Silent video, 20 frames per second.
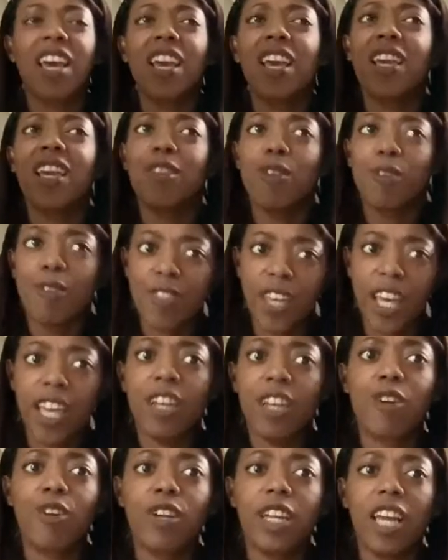either they
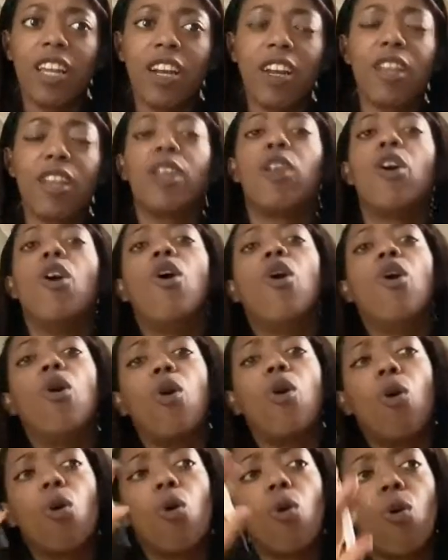created it
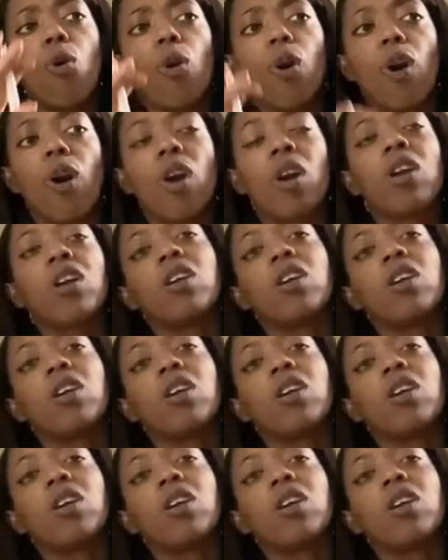or